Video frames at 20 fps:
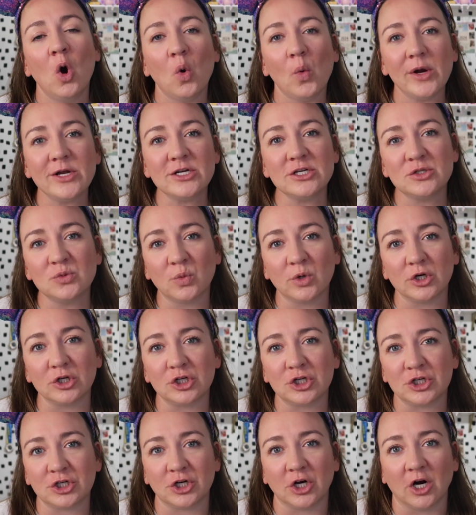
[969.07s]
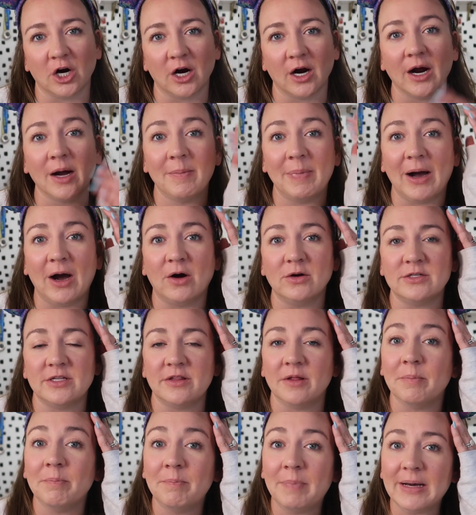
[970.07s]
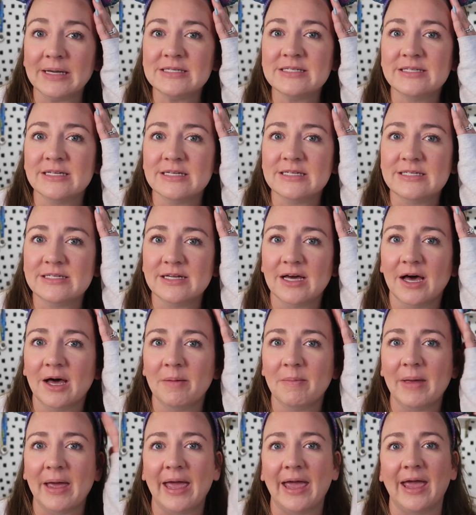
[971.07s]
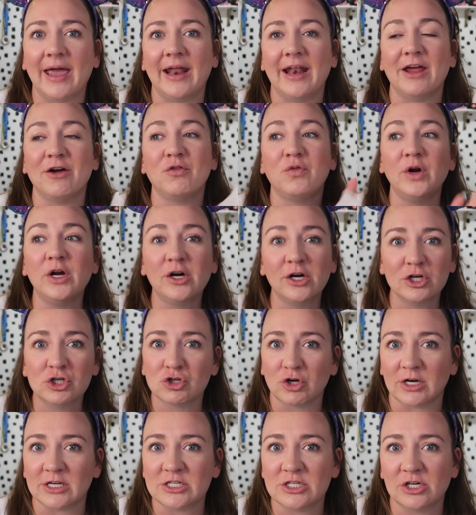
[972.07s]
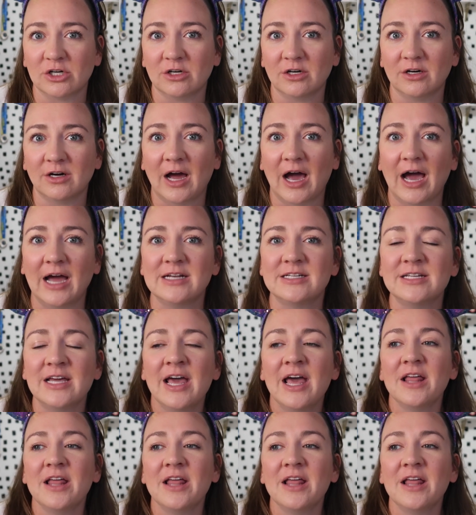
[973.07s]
We just weren't sure about the bus system and if we could trust it or not.